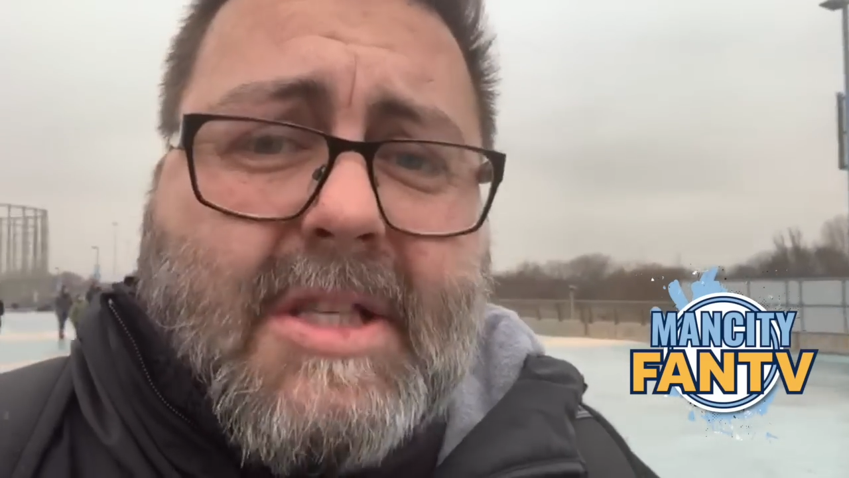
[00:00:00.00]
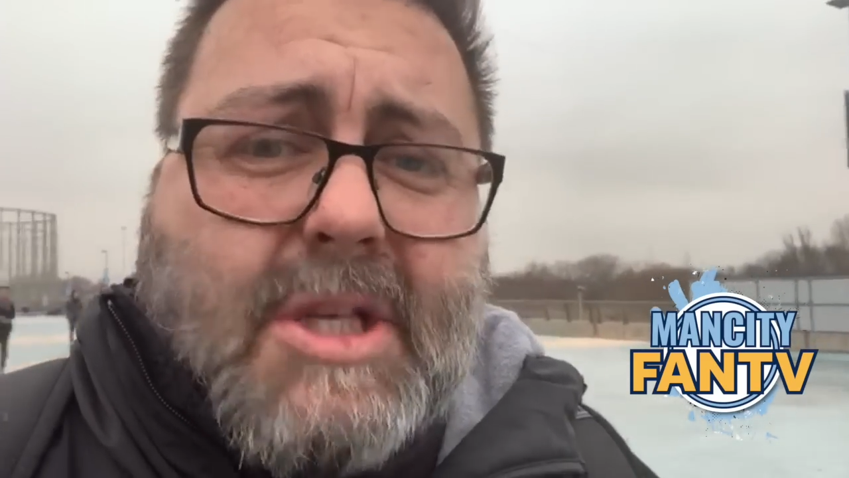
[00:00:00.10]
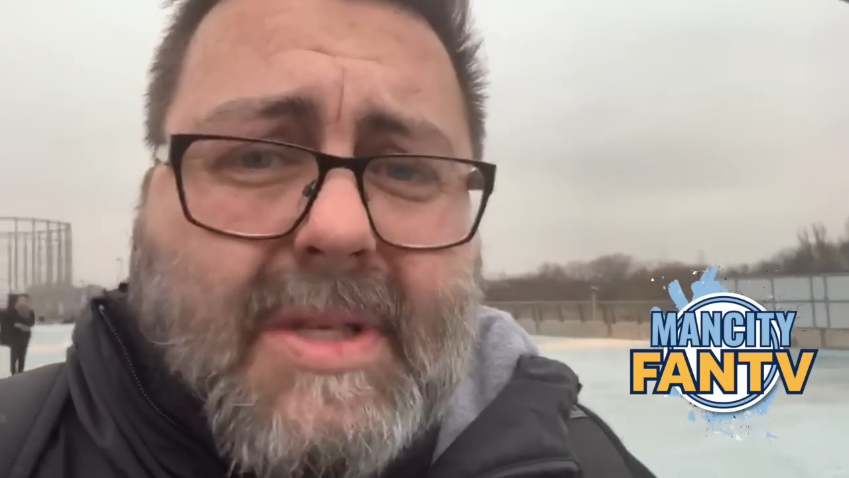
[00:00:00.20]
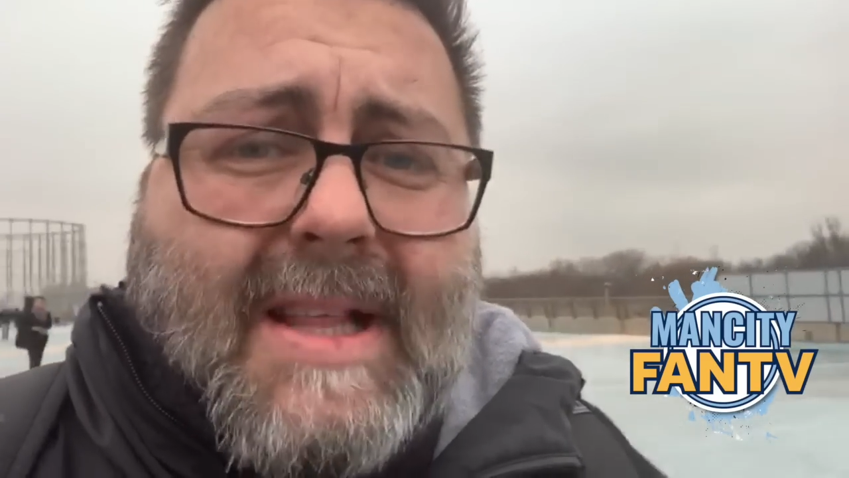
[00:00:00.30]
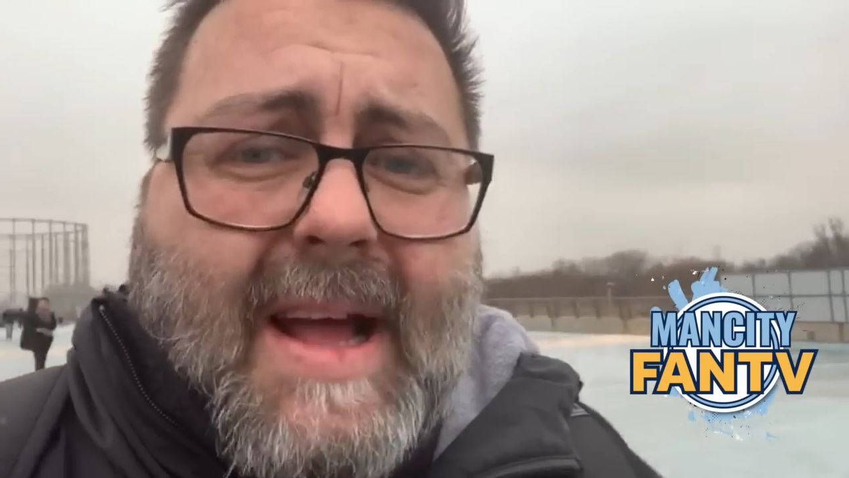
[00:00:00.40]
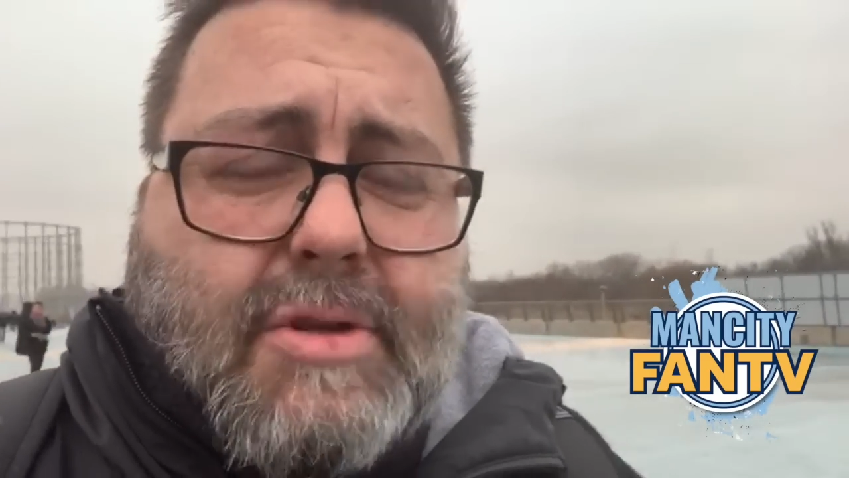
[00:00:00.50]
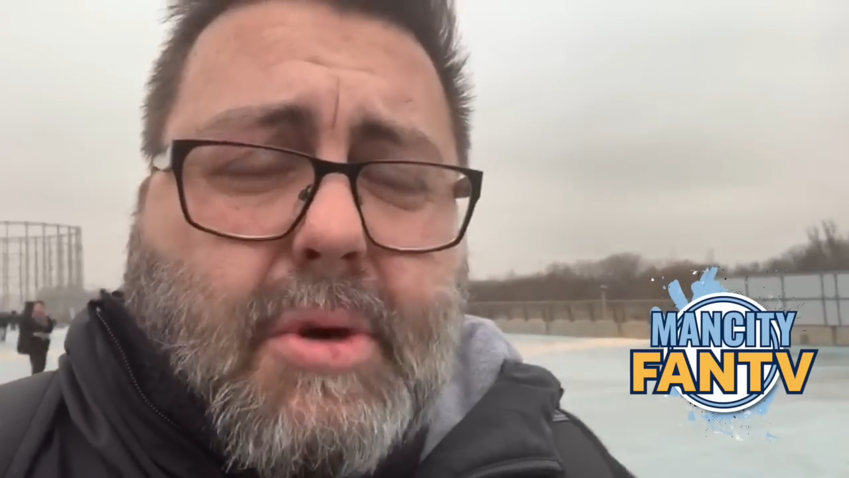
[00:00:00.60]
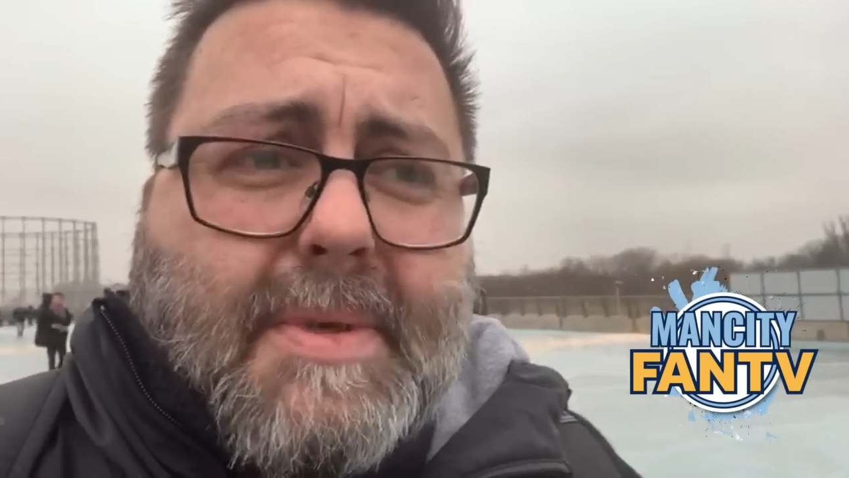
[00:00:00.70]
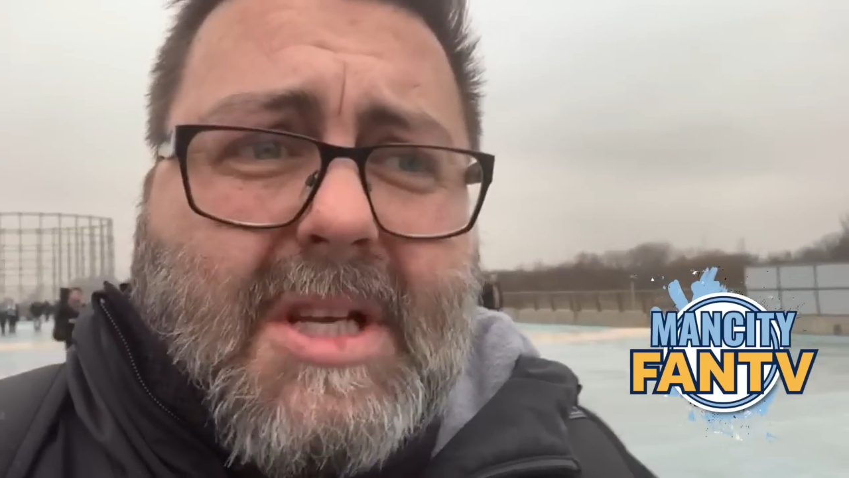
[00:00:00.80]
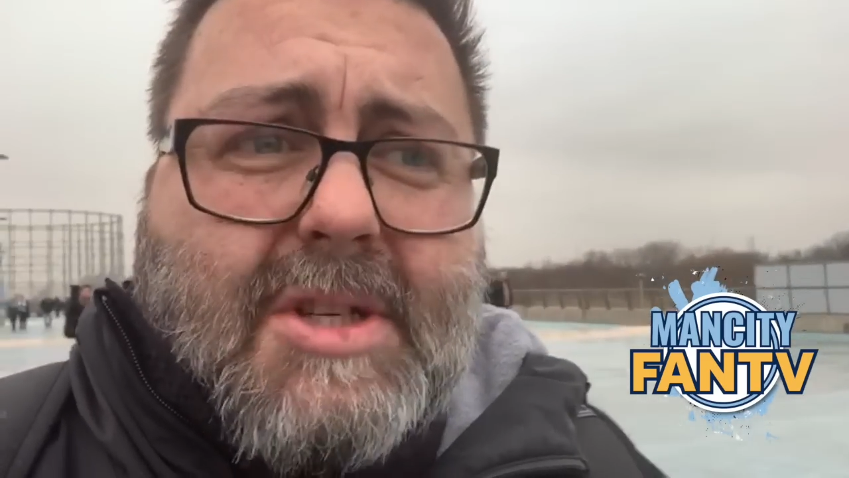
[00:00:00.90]
into his
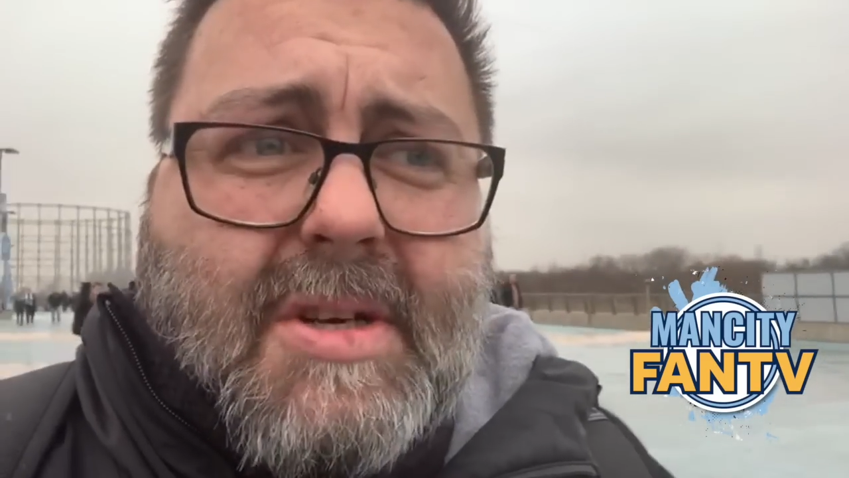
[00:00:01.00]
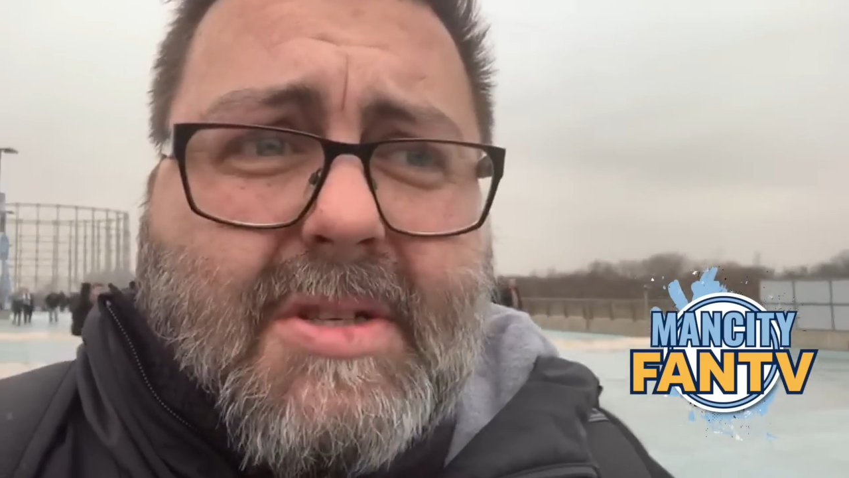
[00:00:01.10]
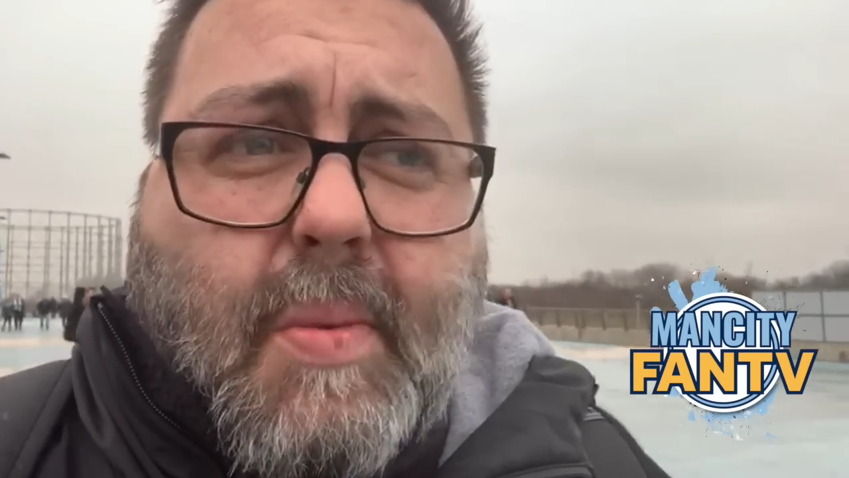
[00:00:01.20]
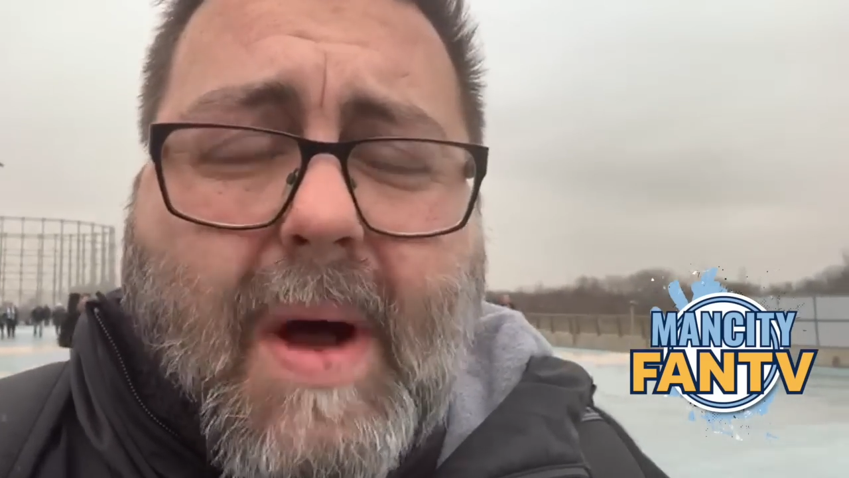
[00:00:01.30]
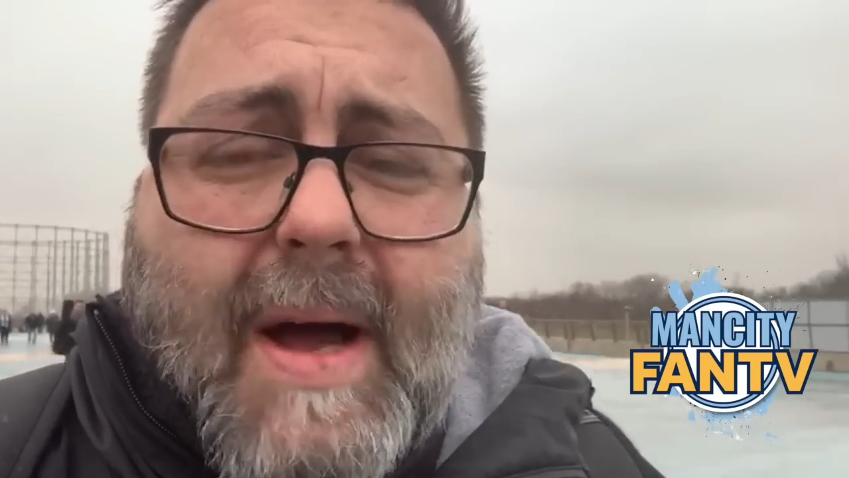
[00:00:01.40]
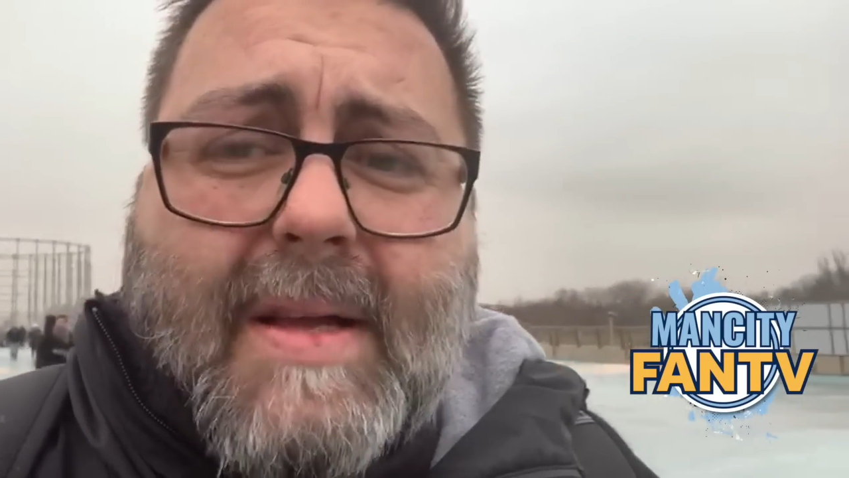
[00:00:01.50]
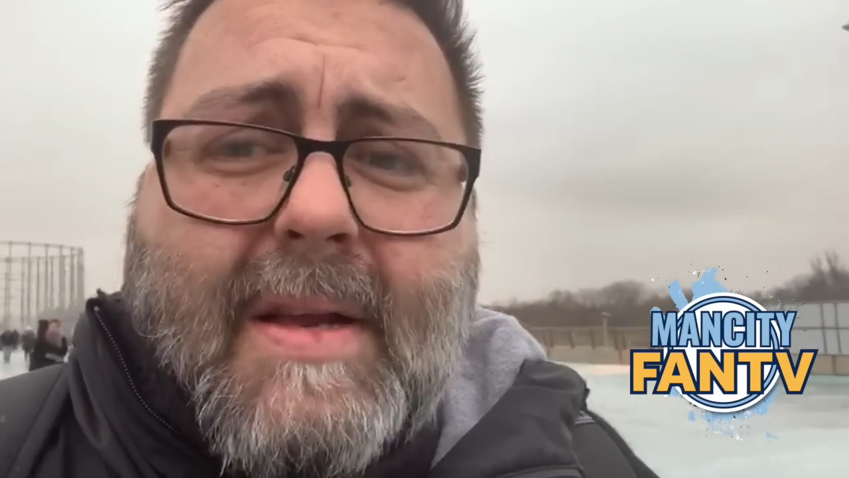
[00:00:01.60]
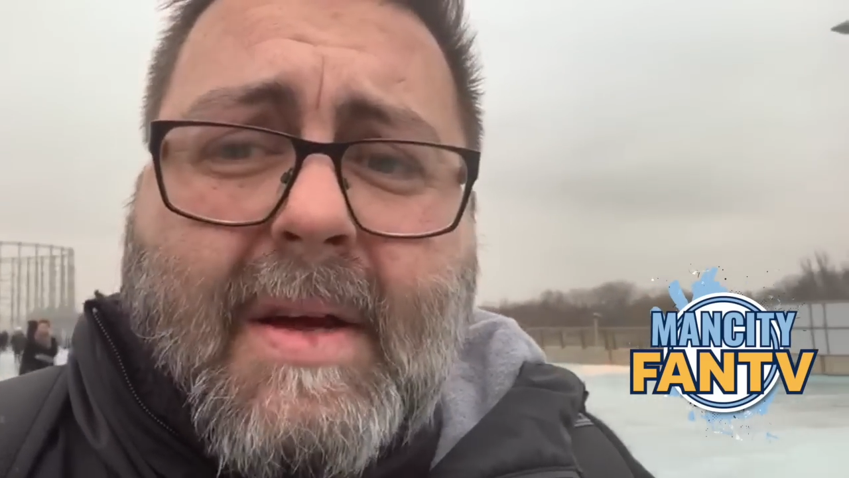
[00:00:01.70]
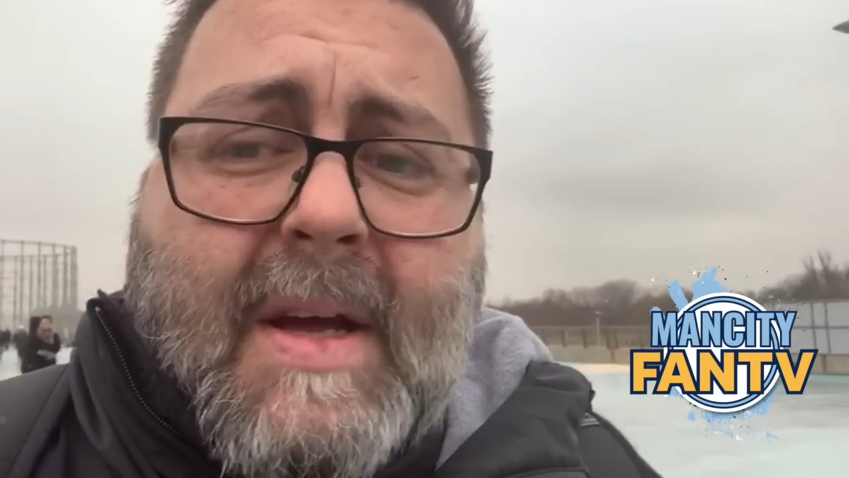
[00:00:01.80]
natural position as a wide